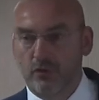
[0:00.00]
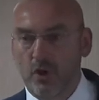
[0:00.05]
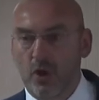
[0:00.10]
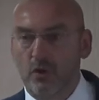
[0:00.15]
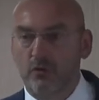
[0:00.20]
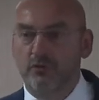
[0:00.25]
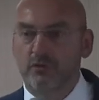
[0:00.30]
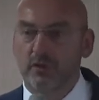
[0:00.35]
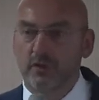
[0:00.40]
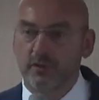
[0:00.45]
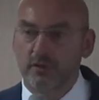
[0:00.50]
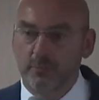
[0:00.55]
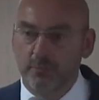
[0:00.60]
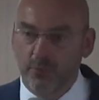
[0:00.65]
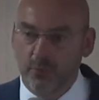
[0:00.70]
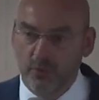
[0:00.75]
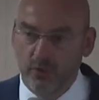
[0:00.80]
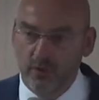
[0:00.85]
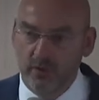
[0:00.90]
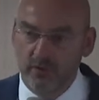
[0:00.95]
Until the
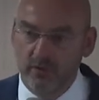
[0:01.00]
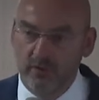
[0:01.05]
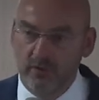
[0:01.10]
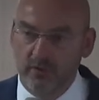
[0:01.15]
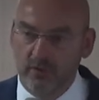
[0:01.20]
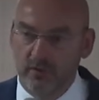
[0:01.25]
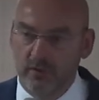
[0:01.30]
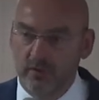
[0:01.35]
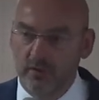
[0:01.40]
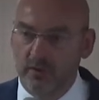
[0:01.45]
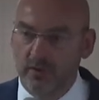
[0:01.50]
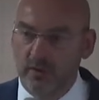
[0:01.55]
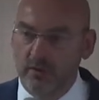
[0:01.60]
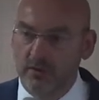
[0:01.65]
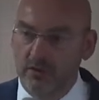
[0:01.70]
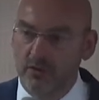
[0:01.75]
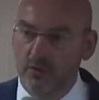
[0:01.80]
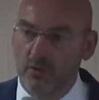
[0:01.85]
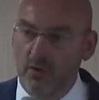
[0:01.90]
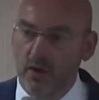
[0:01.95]
point
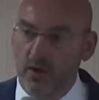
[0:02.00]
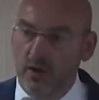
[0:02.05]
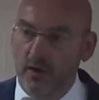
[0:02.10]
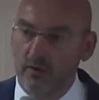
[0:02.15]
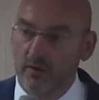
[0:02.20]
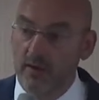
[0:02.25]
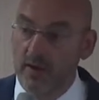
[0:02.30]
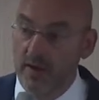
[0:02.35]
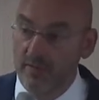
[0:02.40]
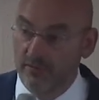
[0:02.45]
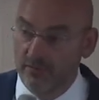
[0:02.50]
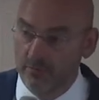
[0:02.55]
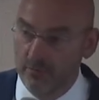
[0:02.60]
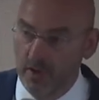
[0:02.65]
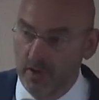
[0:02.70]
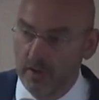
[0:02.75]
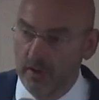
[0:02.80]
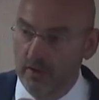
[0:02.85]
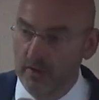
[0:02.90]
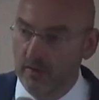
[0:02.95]
that you are left
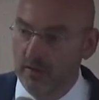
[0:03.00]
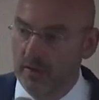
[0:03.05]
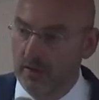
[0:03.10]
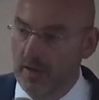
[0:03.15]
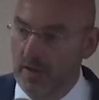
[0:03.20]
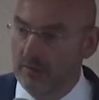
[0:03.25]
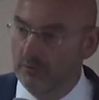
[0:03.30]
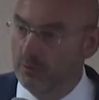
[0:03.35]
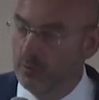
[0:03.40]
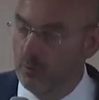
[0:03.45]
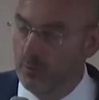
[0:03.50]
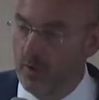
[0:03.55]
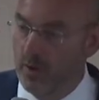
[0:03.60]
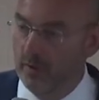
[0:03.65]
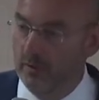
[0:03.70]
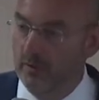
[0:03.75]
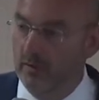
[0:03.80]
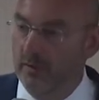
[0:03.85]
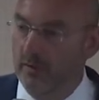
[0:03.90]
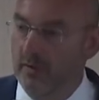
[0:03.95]
by
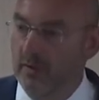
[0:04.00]
everyone